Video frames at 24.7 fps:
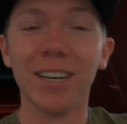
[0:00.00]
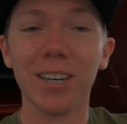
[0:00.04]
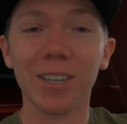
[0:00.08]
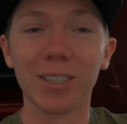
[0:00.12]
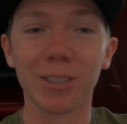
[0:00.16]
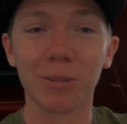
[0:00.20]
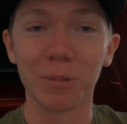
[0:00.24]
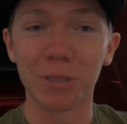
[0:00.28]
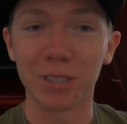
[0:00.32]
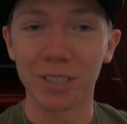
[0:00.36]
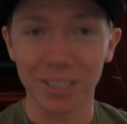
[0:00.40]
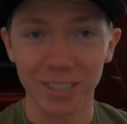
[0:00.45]

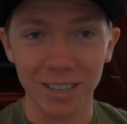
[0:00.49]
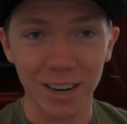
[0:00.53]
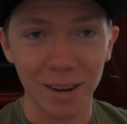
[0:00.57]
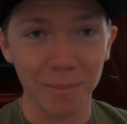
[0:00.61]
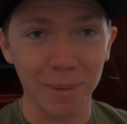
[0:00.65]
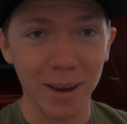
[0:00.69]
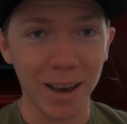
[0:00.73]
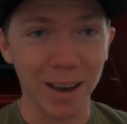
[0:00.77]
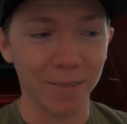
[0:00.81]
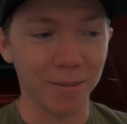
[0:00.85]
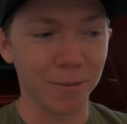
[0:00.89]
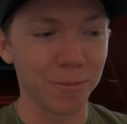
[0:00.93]
So we just
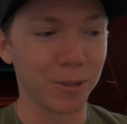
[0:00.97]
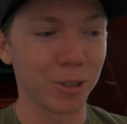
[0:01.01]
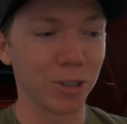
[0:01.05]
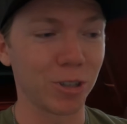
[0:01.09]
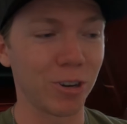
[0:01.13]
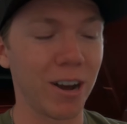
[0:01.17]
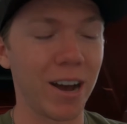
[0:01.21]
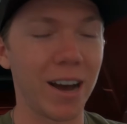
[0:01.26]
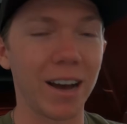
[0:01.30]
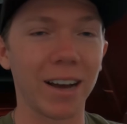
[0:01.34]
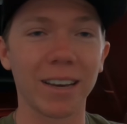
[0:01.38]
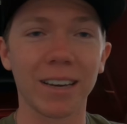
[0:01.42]
got back from the
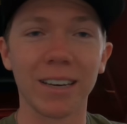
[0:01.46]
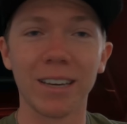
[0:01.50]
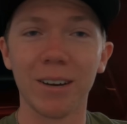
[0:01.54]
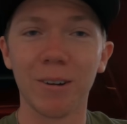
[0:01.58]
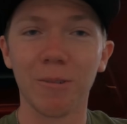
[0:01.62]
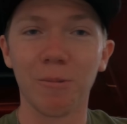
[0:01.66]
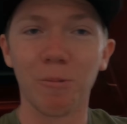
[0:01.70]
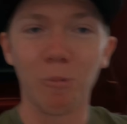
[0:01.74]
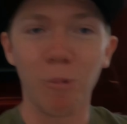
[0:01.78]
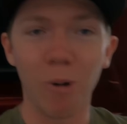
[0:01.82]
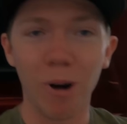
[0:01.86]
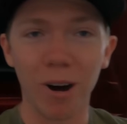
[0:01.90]
track.
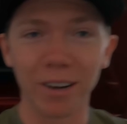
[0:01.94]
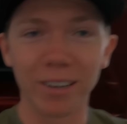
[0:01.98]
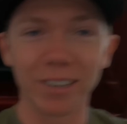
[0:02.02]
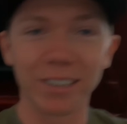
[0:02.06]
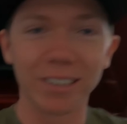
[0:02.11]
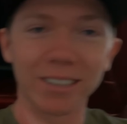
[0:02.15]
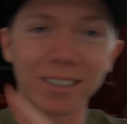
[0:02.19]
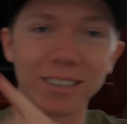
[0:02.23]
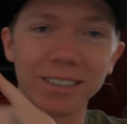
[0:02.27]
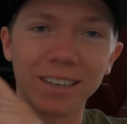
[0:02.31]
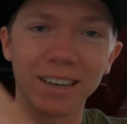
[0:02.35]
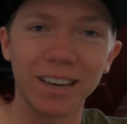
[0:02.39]

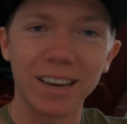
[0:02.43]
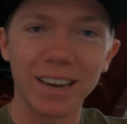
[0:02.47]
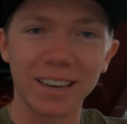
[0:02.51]
Wanda,